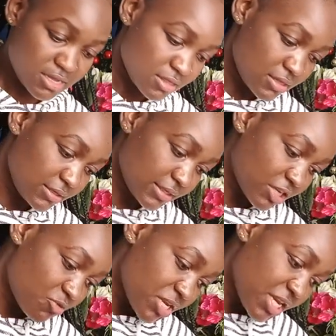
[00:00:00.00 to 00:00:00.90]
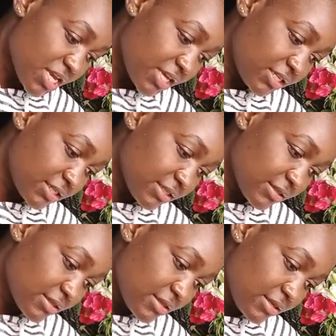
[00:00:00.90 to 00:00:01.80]
This is how many kgs?
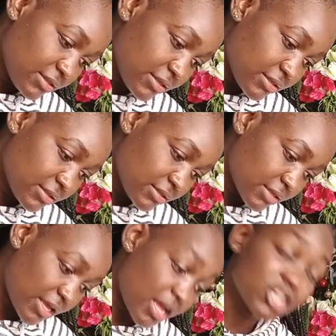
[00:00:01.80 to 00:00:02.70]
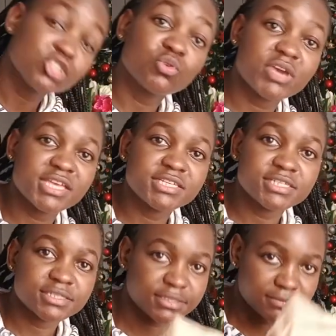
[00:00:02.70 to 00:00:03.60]
This is, yeah, 2 kgs.